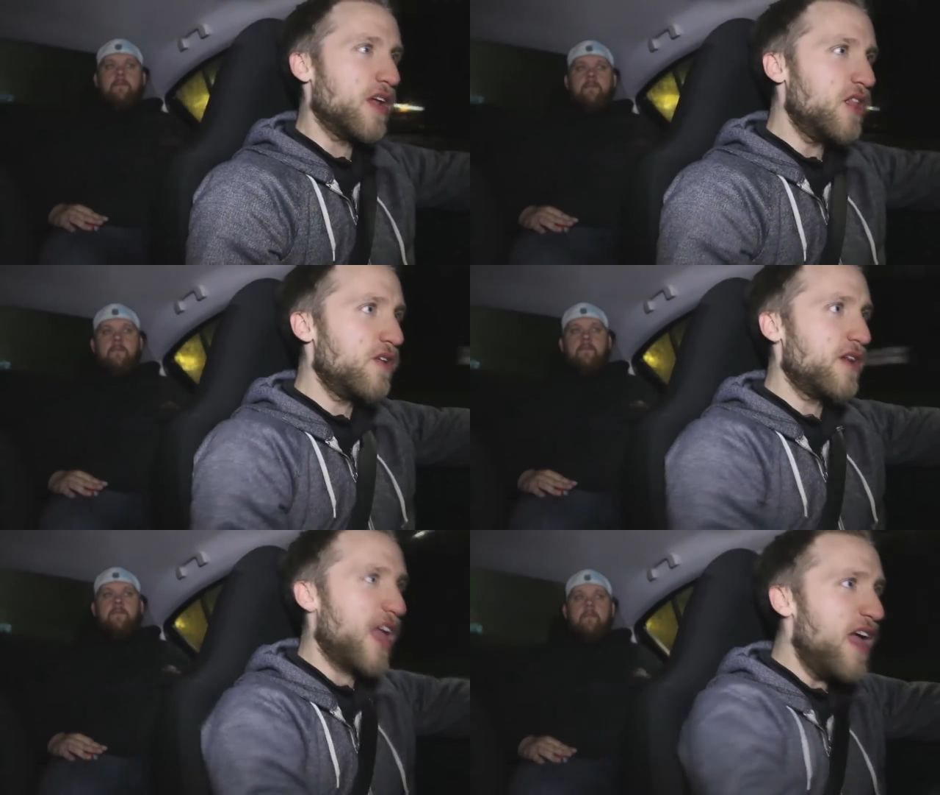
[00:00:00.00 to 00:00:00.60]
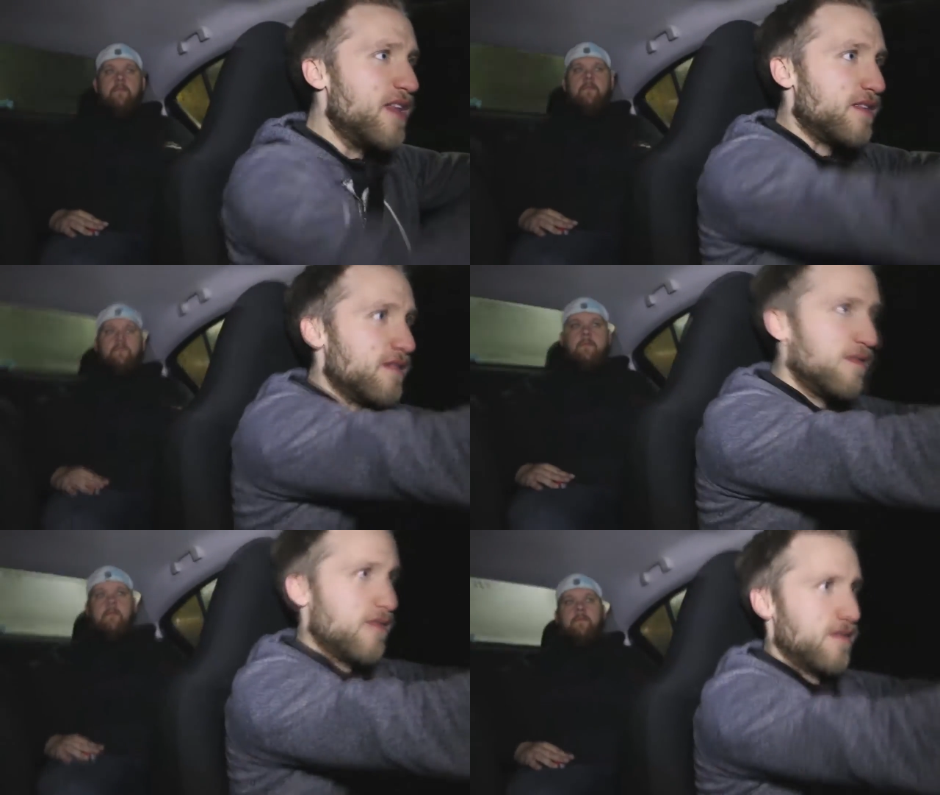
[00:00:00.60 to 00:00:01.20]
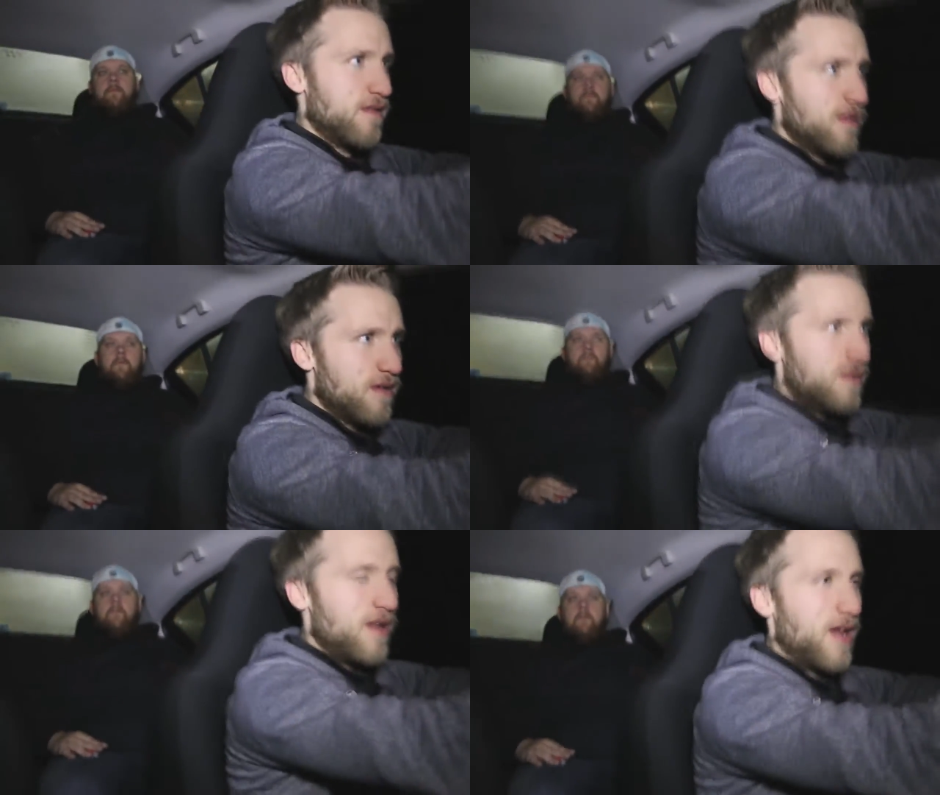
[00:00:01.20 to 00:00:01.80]
Speaker 1: kill her again.
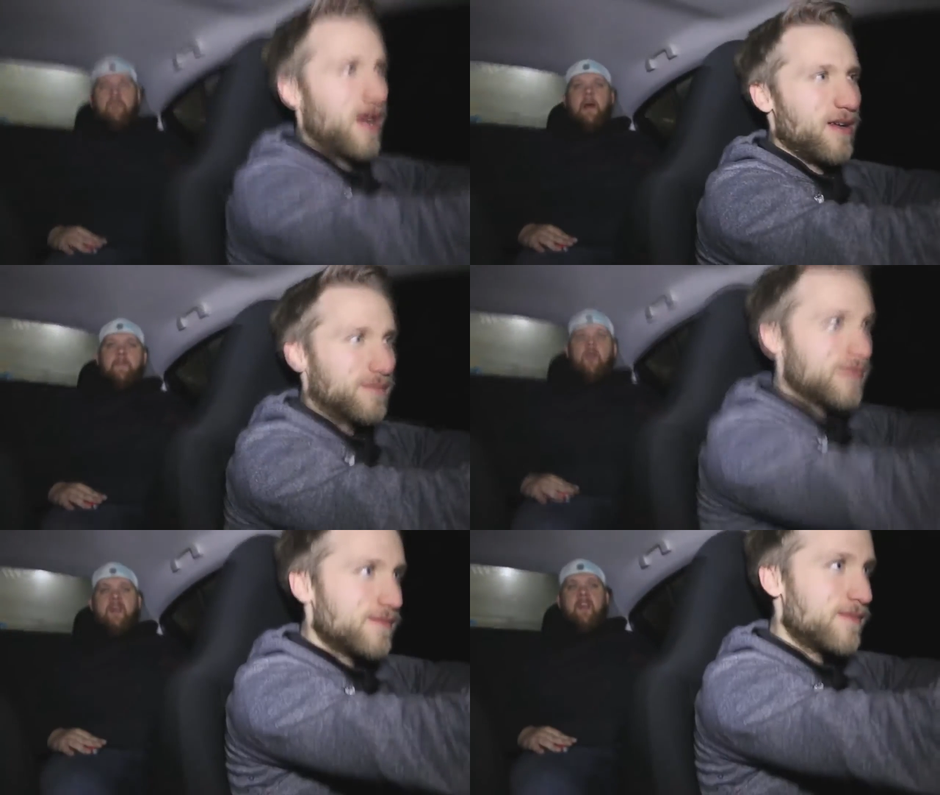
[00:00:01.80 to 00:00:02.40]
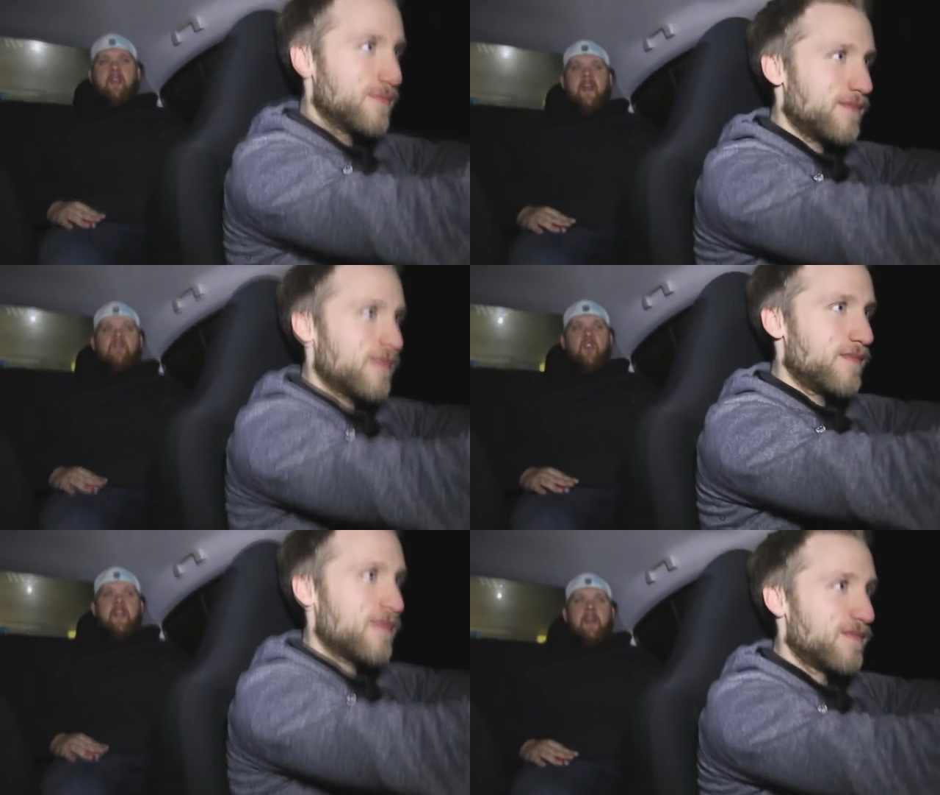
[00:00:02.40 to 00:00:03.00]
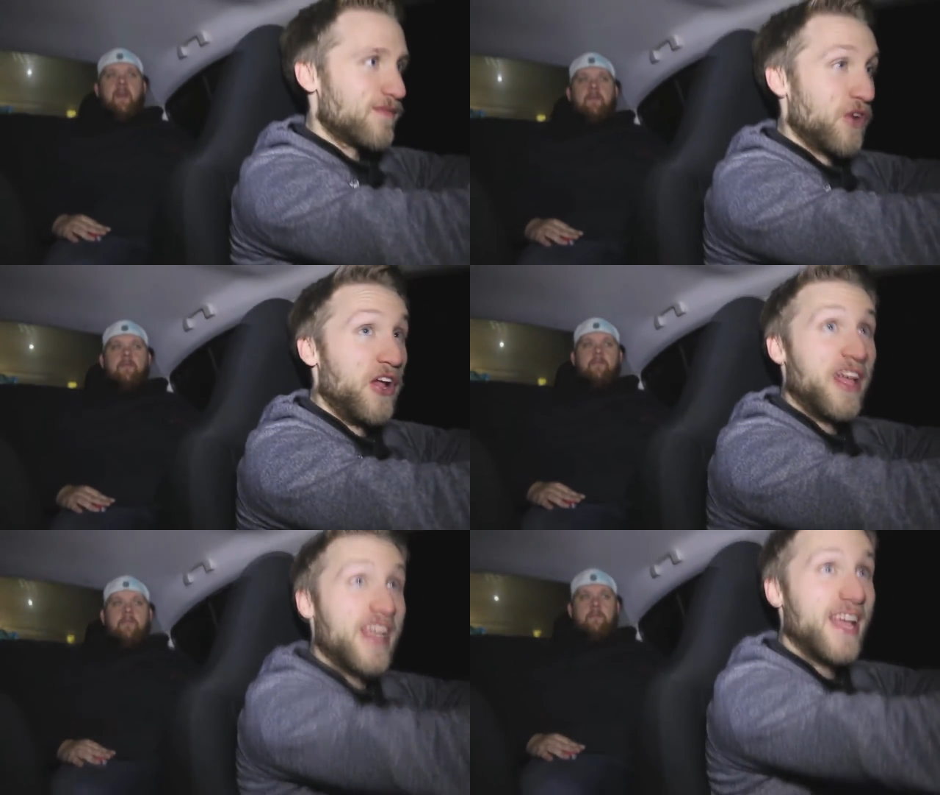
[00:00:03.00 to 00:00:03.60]
Nah, I'll mule kick her ass right now.
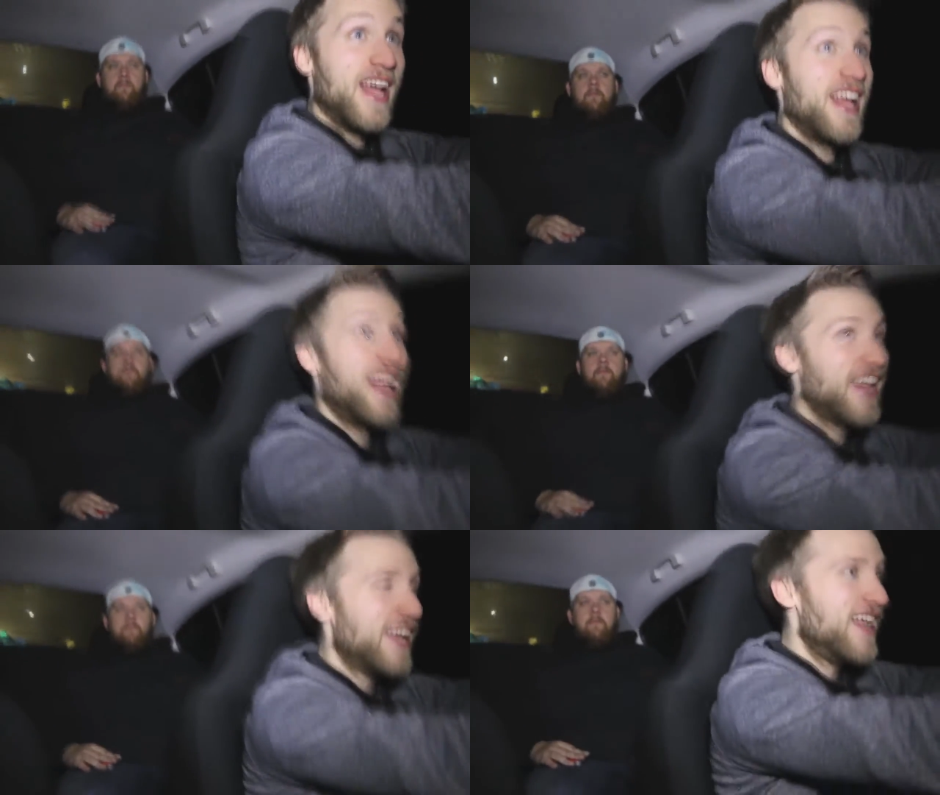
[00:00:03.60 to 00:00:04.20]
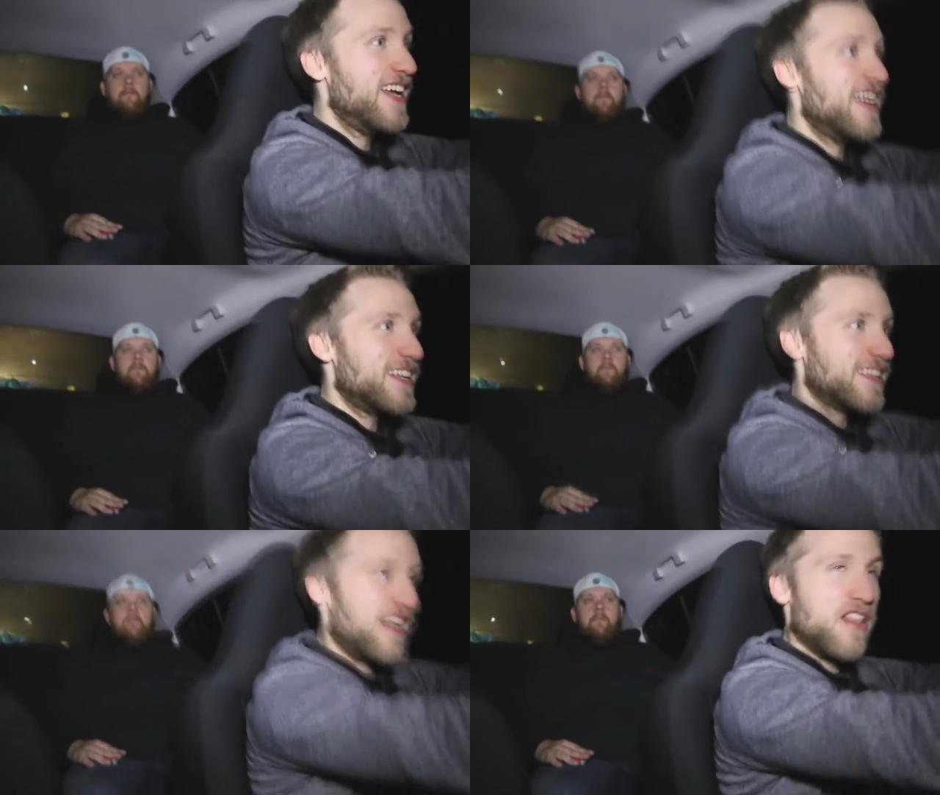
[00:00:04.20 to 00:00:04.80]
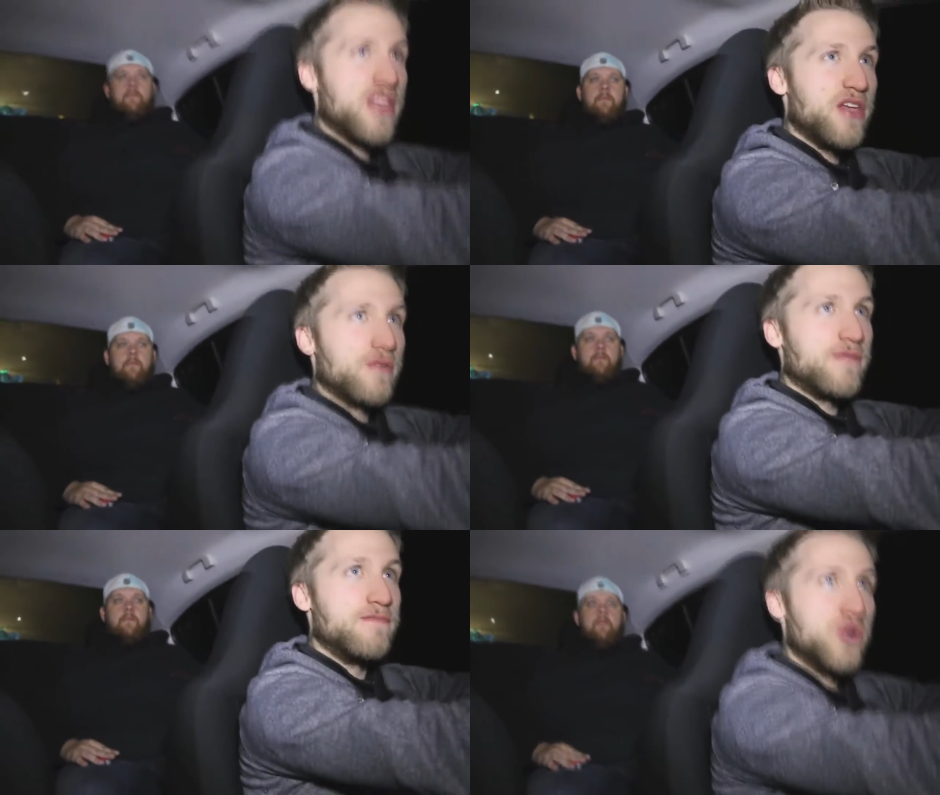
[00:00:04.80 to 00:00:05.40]
I don't think you
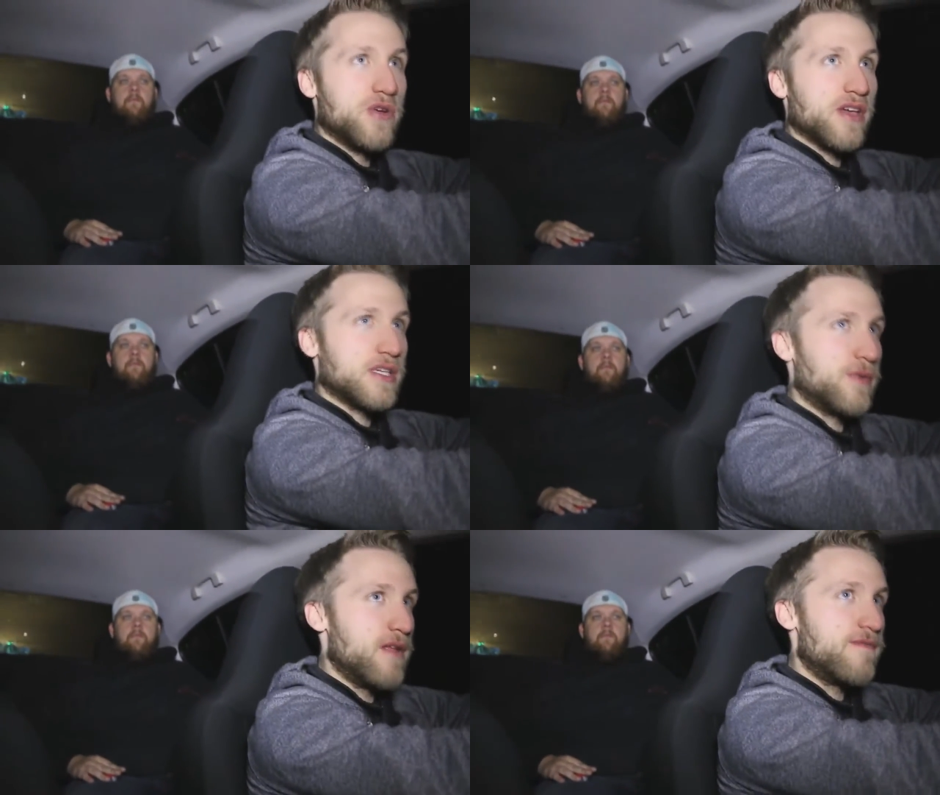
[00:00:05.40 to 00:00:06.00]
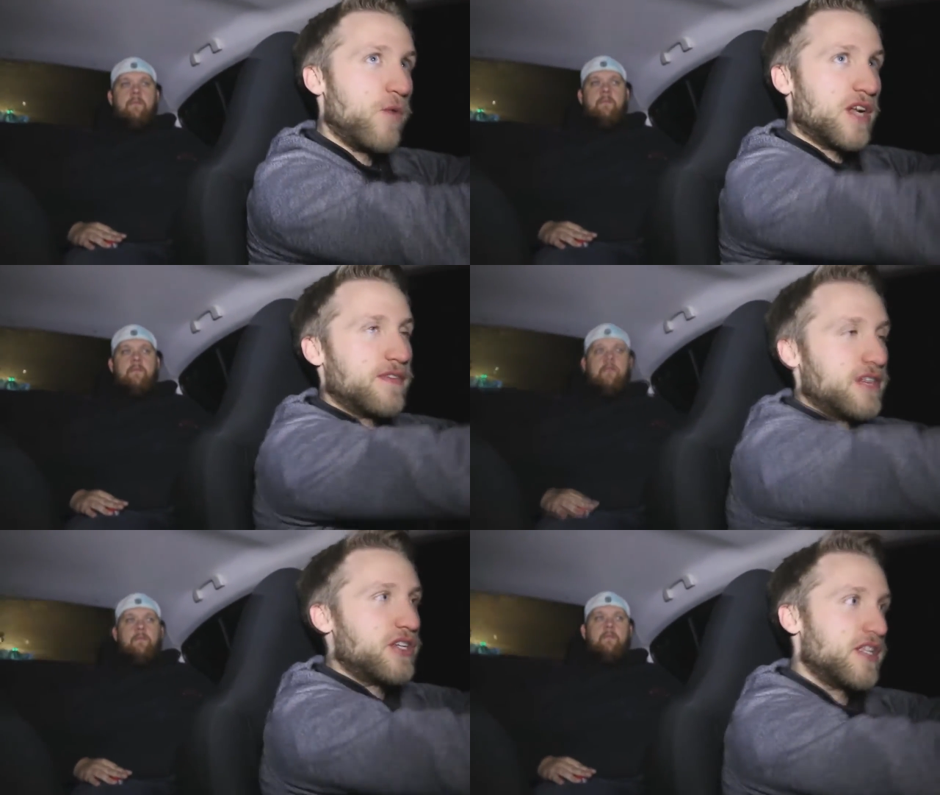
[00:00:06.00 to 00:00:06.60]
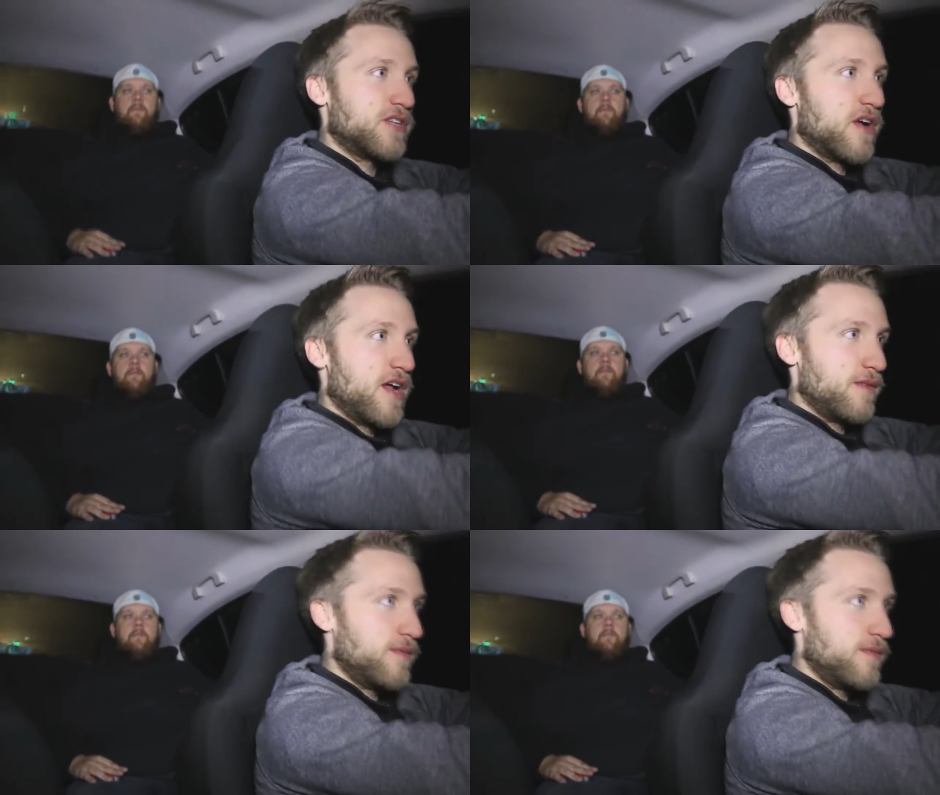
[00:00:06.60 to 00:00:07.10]
could mule kick someone and watch Fifty Shades of Grey